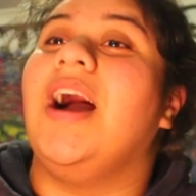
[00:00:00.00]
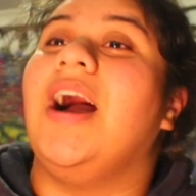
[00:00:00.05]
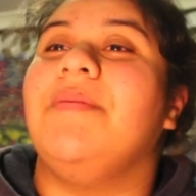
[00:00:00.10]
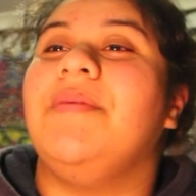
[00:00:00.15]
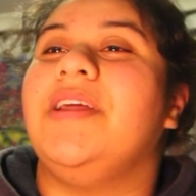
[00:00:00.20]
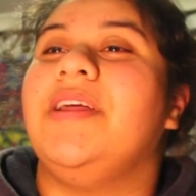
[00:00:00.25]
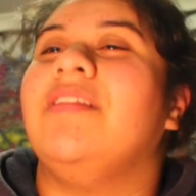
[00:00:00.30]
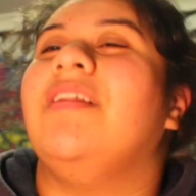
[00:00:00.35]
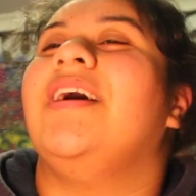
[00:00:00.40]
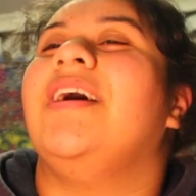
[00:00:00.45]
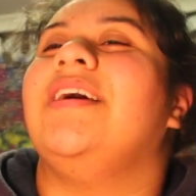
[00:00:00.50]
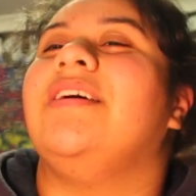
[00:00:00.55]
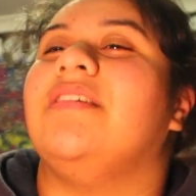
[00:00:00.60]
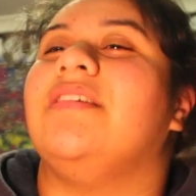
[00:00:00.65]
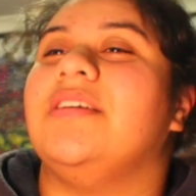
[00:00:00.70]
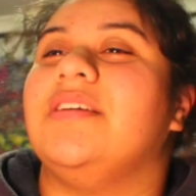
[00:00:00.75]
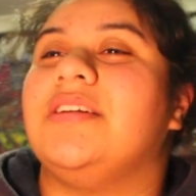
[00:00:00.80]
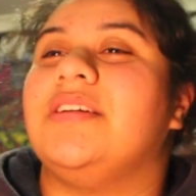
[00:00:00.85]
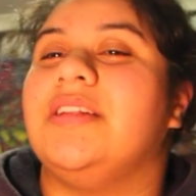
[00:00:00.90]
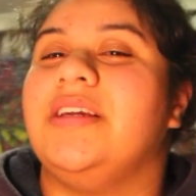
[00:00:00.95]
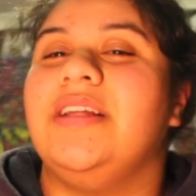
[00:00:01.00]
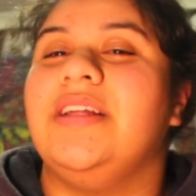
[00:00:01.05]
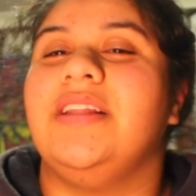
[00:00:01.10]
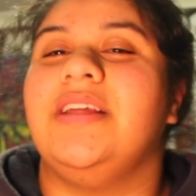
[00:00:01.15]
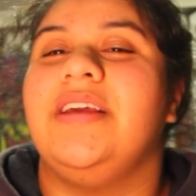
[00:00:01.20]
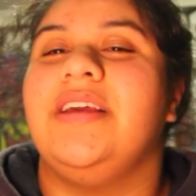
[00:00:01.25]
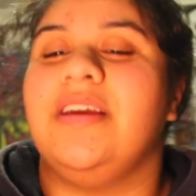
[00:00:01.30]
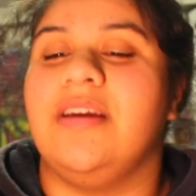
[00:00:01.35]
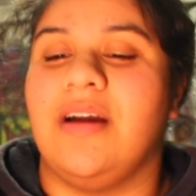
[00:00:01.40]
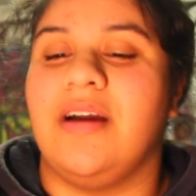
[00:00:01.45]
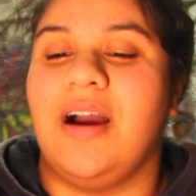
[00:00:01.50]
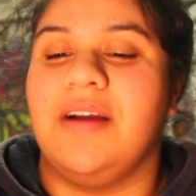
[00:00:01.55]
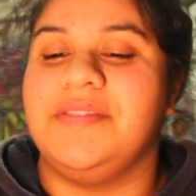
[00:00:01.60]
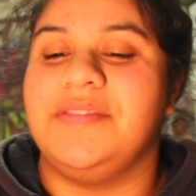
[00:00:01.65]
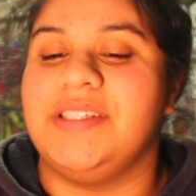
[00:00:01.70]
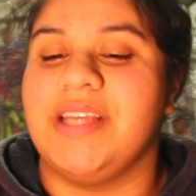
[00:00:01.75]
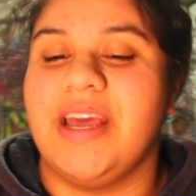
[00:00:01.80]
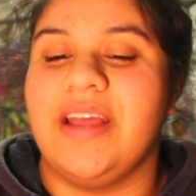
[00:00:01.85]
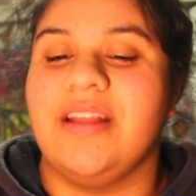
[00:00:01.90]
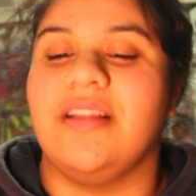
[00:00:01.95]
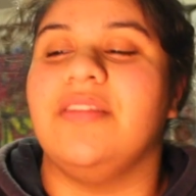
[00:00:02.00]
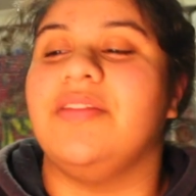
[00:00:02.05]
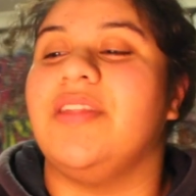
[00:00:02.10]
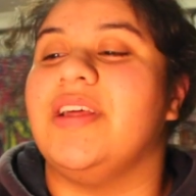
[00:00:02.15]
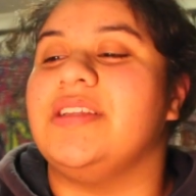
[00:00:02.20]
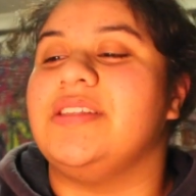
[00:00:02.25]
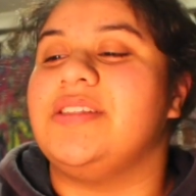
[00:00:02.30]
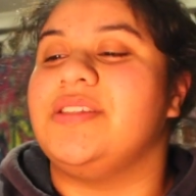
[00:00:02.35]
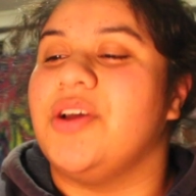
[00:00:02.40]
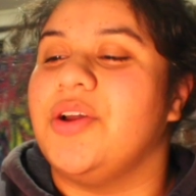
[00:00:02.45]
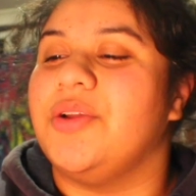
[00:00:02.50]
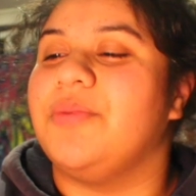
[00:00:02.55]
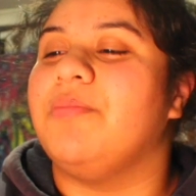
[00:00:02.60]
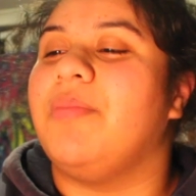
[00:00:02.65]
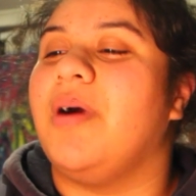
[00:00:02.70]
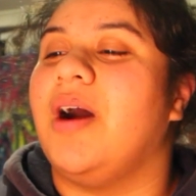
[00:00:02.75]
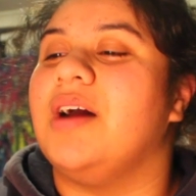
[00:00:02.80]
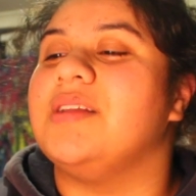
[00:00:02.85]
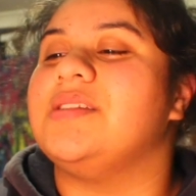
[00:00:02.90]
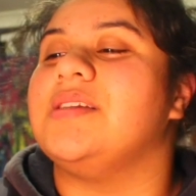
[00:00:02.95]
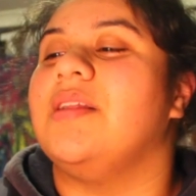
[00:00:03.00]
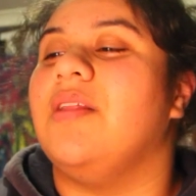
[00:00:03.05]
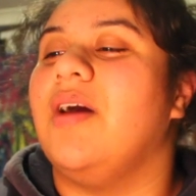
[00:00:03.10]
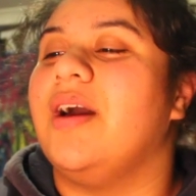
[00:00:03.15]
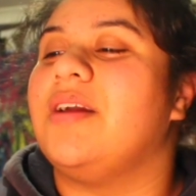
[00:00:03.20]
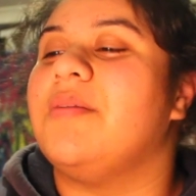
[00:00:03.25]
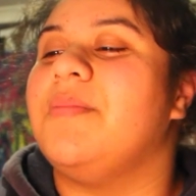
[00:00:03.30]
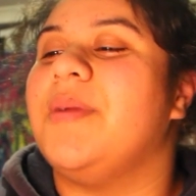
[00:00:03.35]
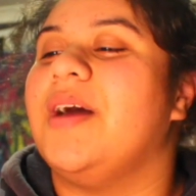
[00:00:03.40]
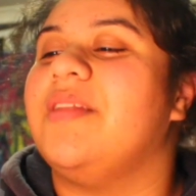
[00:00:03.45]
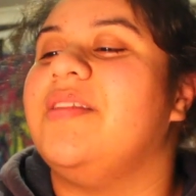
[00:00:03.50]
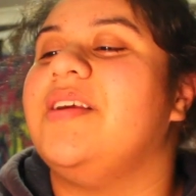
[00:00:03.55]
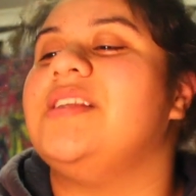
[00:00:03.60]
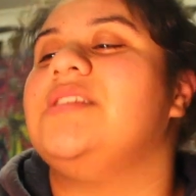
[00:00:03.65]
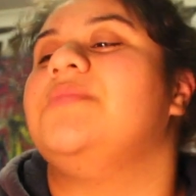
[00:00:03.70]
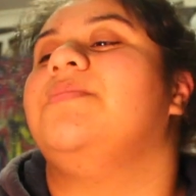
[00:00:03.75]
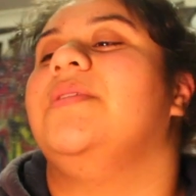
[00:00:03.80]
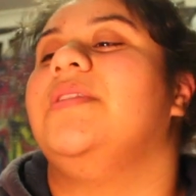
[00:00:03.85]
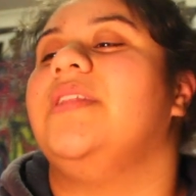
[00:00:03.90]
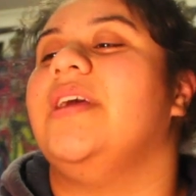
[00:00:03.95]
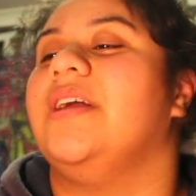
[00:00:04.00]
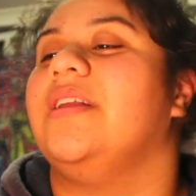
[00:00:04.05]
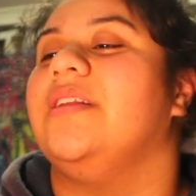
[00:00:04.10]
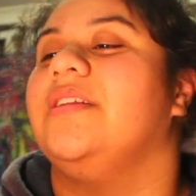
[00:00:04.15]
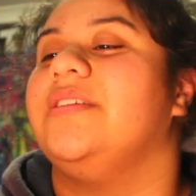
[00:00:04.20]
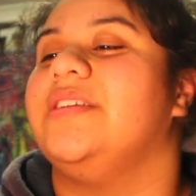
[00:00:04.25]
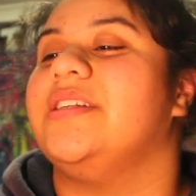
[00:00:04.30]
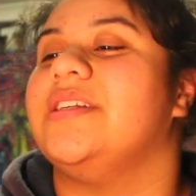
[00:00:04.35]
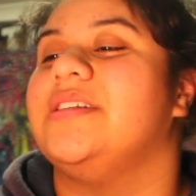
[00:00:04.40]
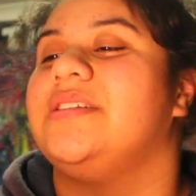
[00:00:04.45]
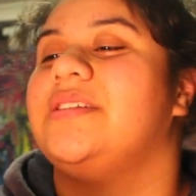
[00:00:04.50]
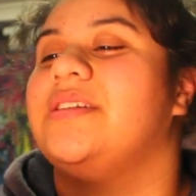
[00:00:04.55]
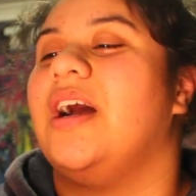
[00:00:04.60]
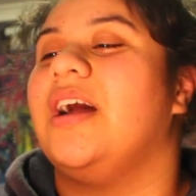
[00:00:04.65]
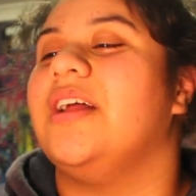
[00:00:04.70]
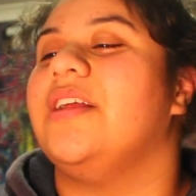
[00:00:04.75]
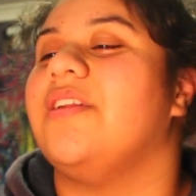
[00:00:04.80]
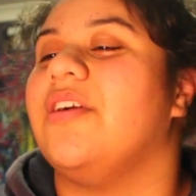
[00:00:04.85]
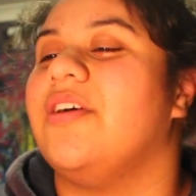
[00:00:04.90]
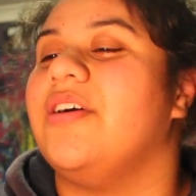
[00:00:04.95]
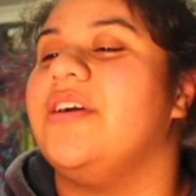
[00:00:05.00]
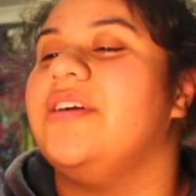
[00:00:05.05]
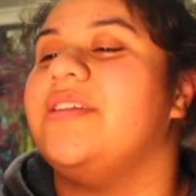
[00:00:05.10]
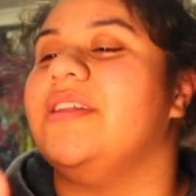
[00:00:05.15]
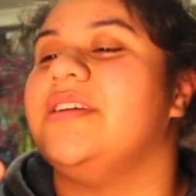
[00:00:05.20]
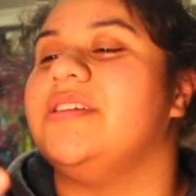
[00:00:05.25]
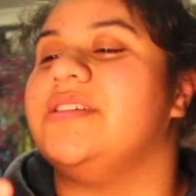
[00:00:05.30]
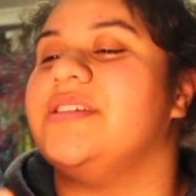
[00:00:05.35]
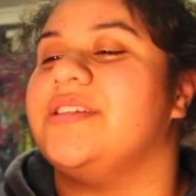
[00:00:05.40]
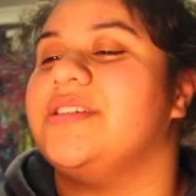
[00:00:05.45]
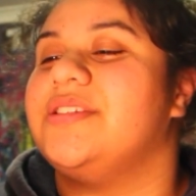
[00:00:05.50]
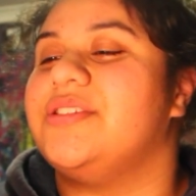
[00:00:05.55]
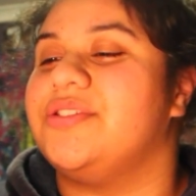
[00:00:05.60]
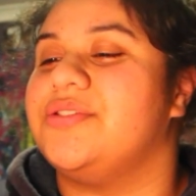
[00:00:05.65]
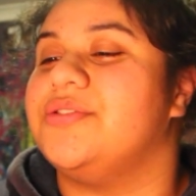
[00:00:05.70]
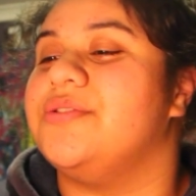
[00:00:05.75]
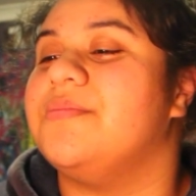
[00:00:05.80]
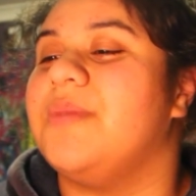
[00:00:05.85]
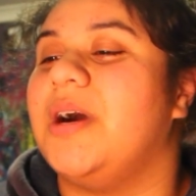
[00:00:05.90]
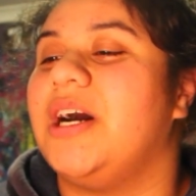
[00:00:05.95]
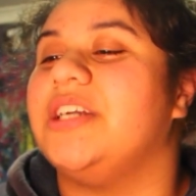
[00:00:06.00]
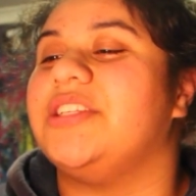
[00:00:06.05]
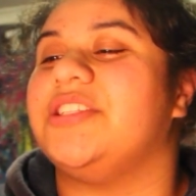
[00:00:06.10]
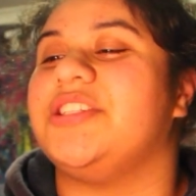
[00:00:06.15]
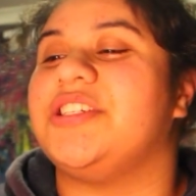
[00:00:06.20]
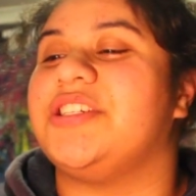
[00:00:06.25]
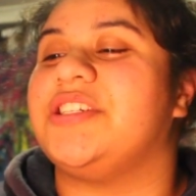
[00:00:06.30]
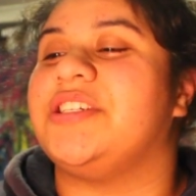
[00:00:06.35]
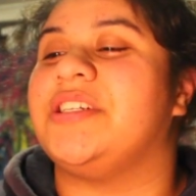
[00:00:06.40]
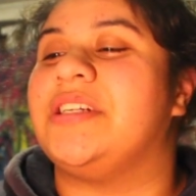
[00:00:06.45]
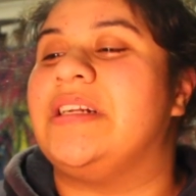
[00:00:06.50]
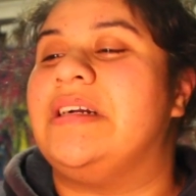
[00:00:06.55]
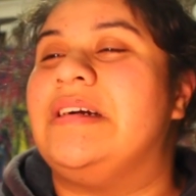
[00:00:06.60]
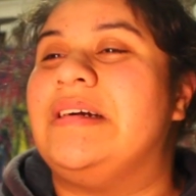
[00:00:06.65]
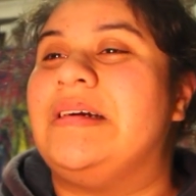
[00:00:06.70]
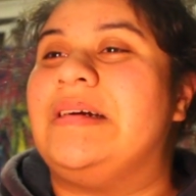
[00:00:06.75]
I mean like clearly I've said there's certain parts I like about this, but then just, I don't know, there's just too much.